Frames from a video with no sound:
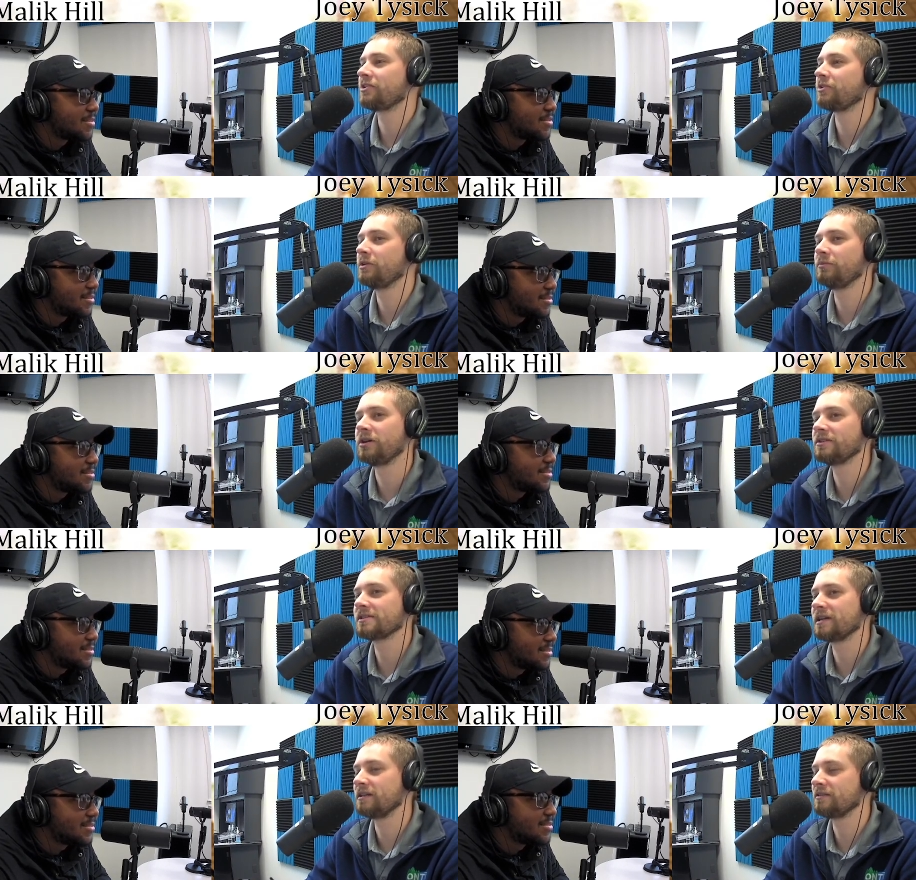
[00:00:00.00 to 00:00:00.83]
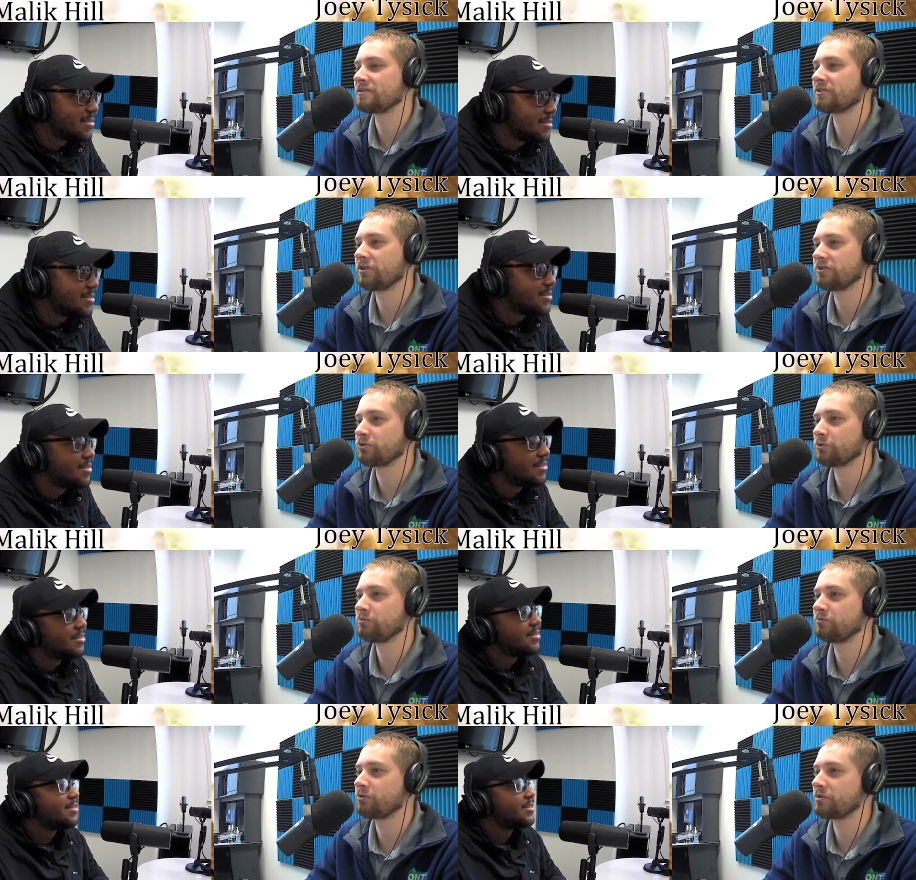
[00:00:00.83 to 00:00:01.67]
Speaker 1: I think Kareem Hunt's getting the start.
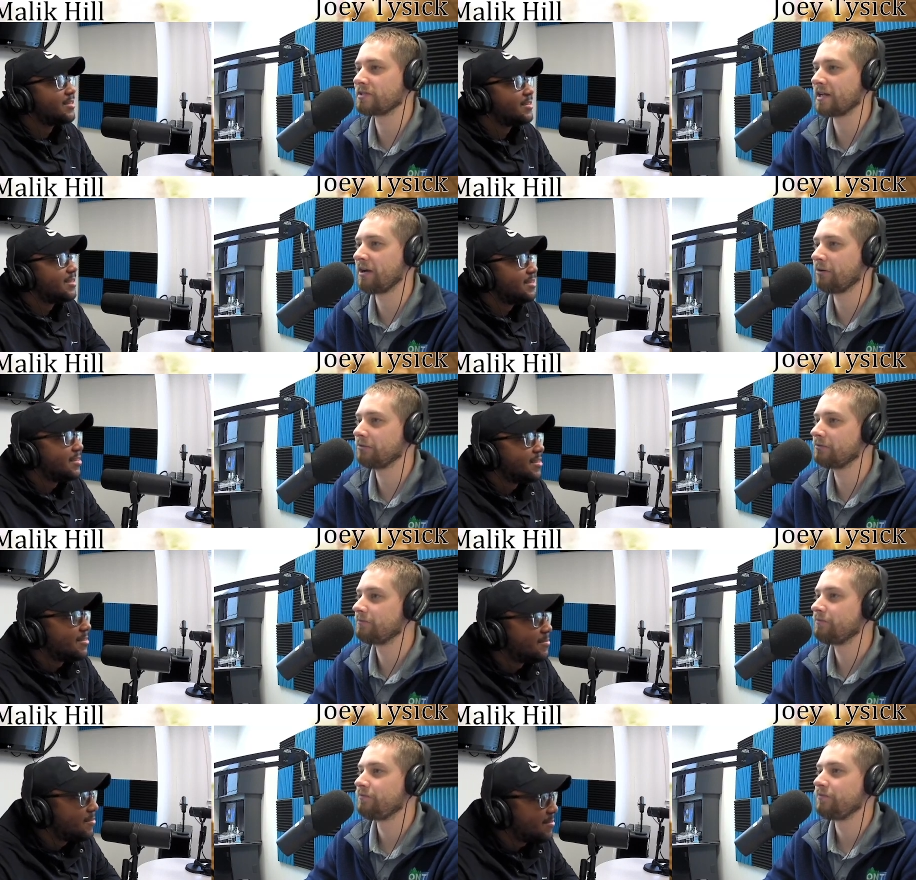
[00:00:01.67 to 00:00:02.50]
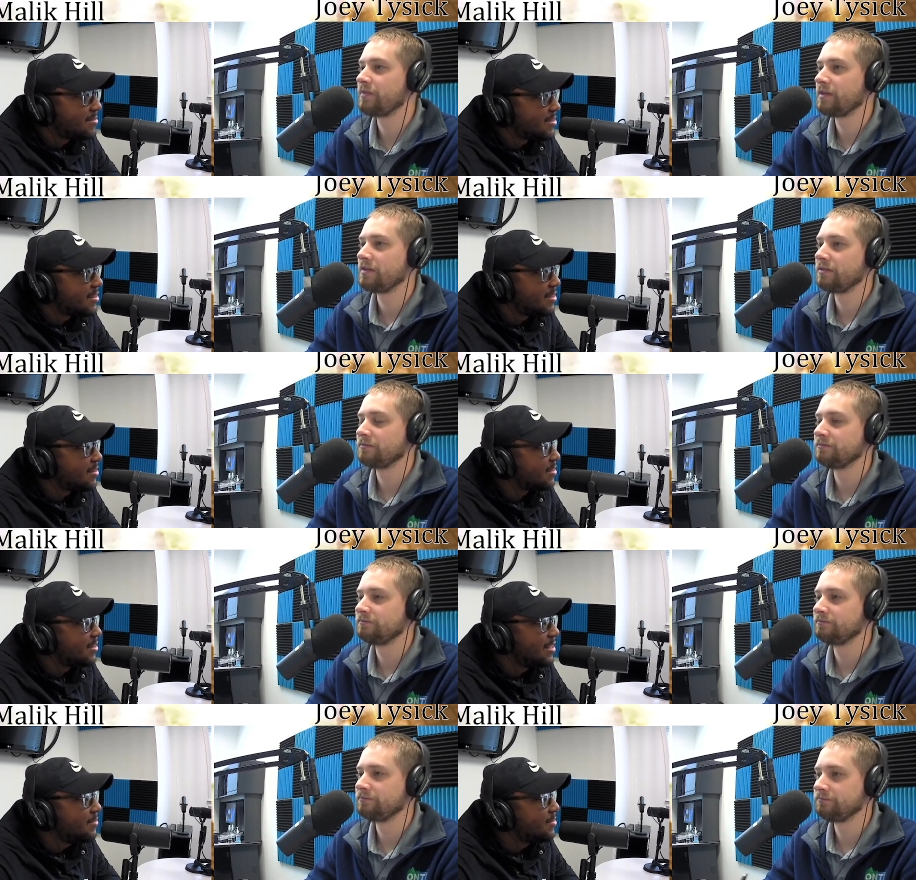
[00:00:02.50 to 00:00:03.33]
Jerome Ford is out.
Speaker 2: So
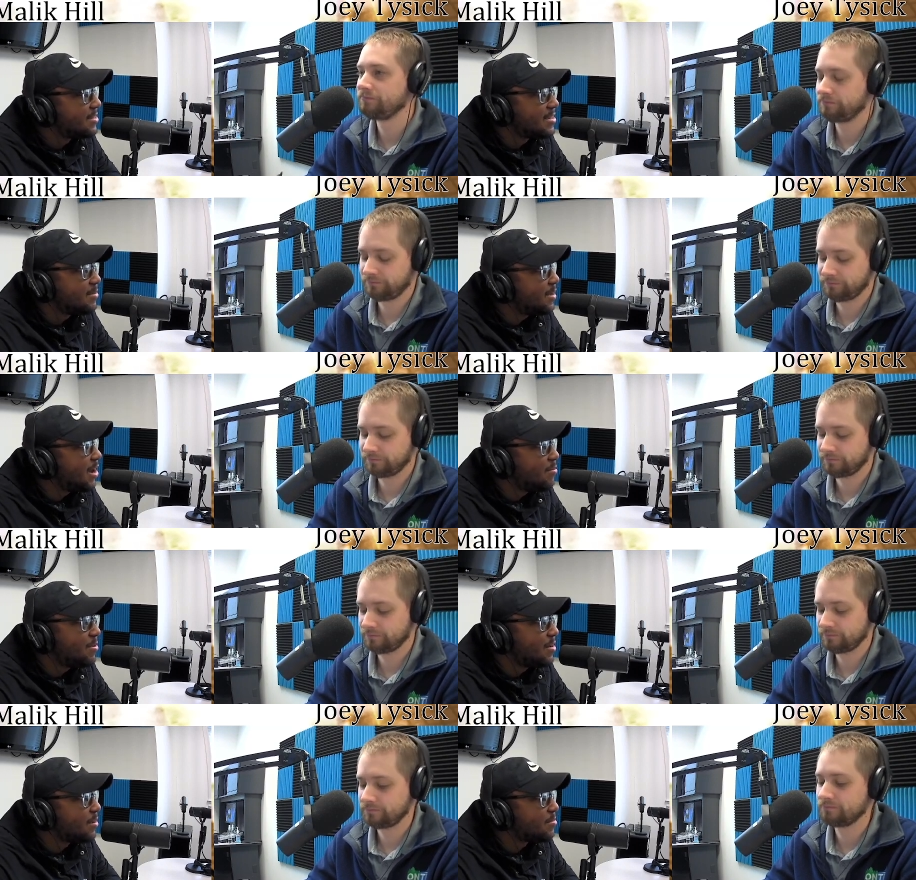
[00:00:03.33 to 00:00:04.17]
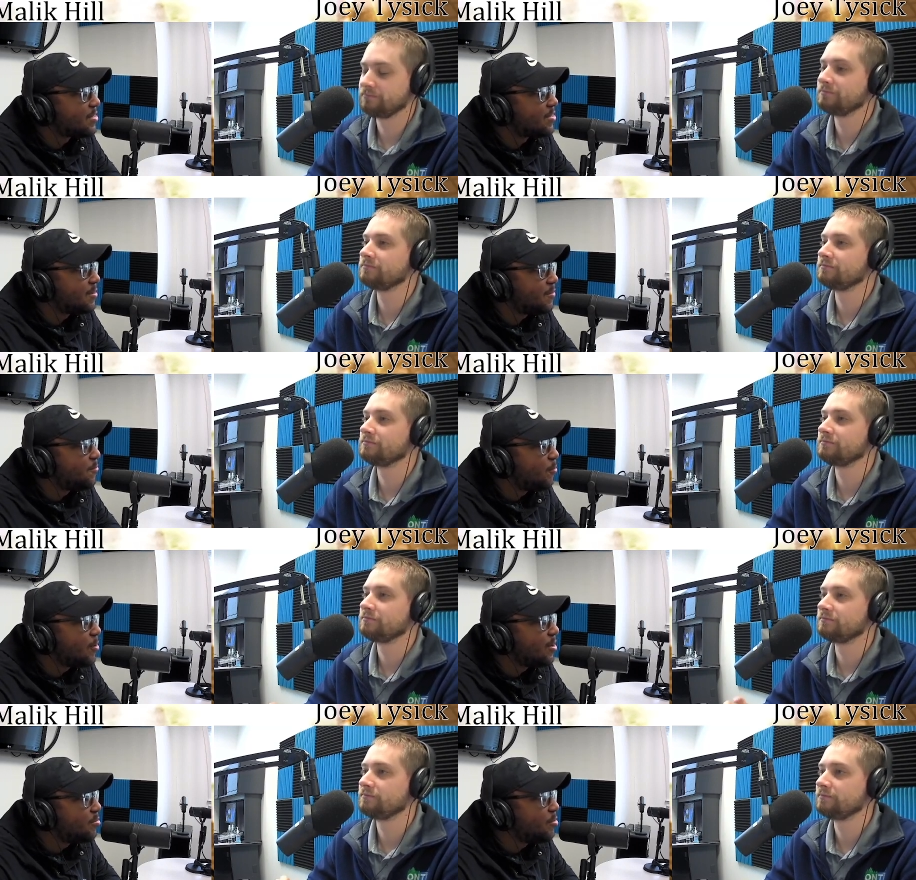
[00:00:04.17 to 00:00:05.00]
the Cleveland somehow put up
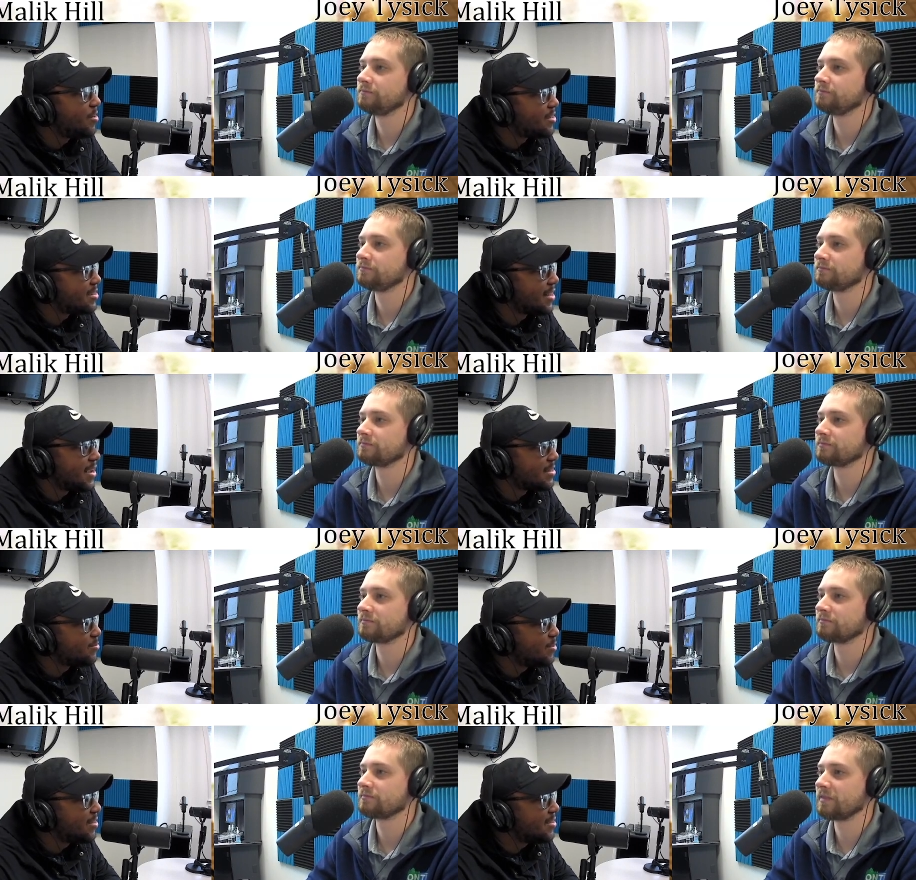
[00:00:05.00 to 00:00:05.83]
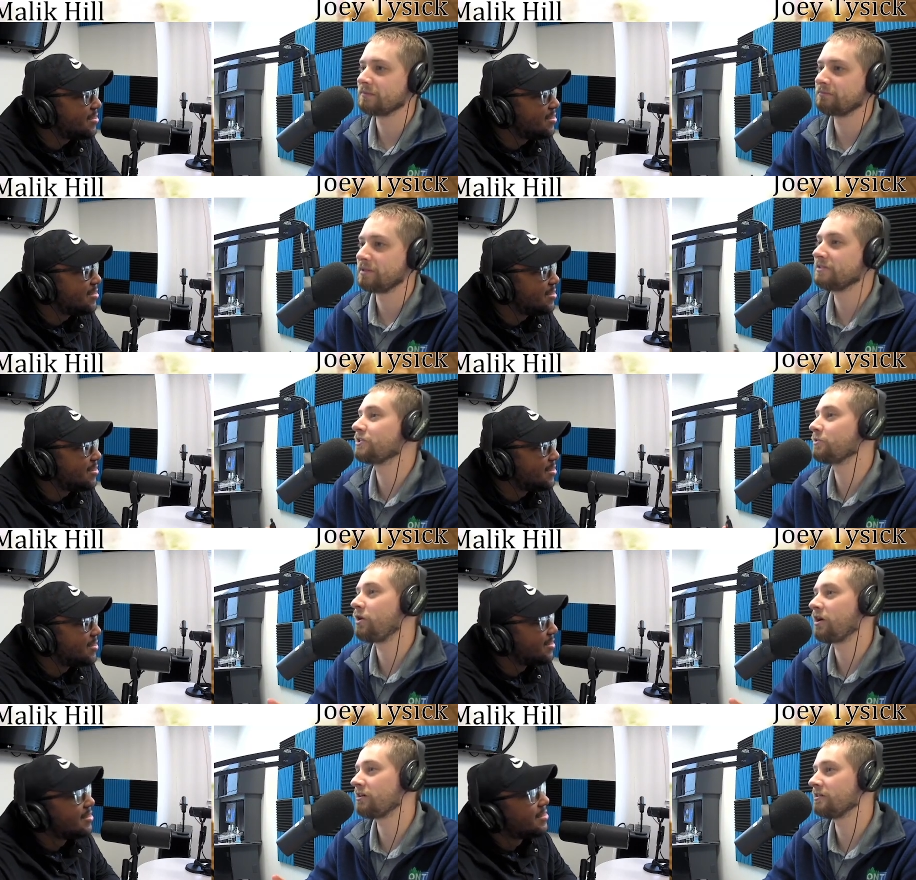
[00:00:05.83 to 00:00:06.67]
40 points last week.
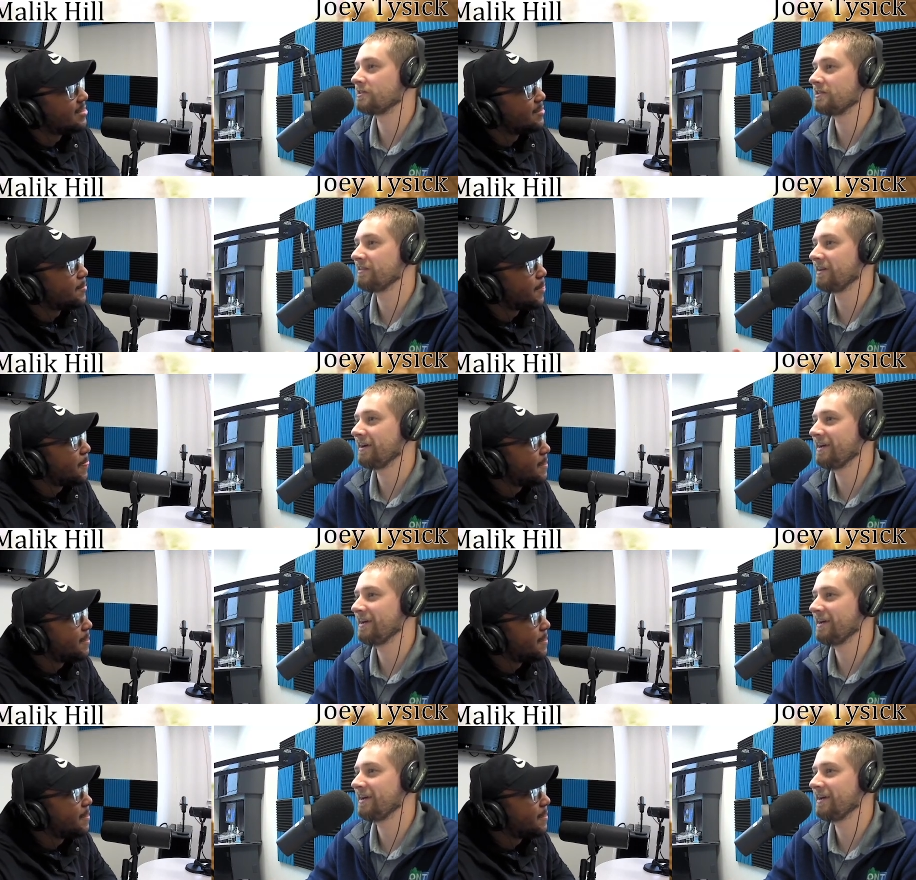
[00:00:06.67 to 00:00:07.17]
Speaker 1: PJ Walker, is he